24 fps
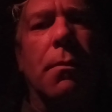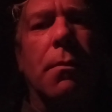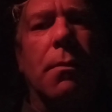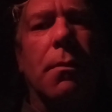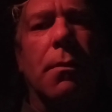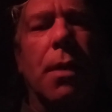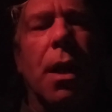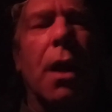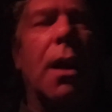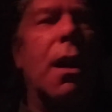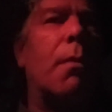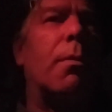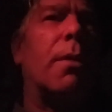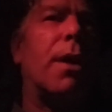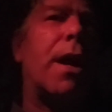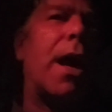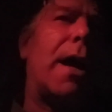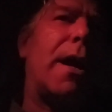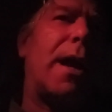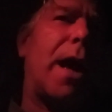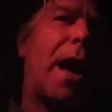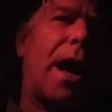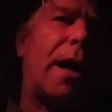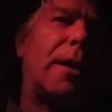and I would
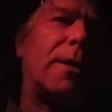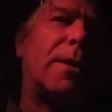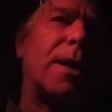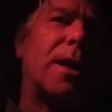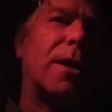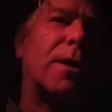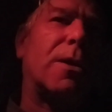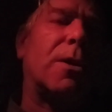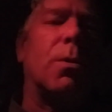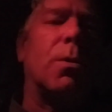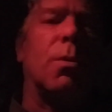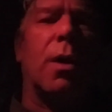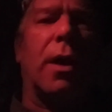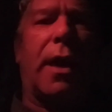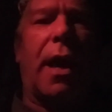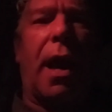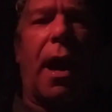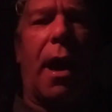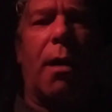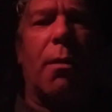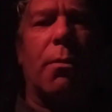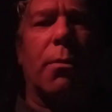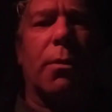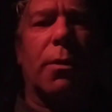have had access to
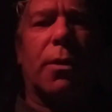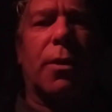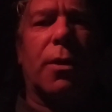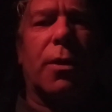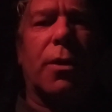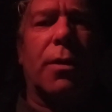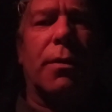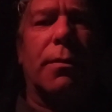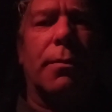accounts.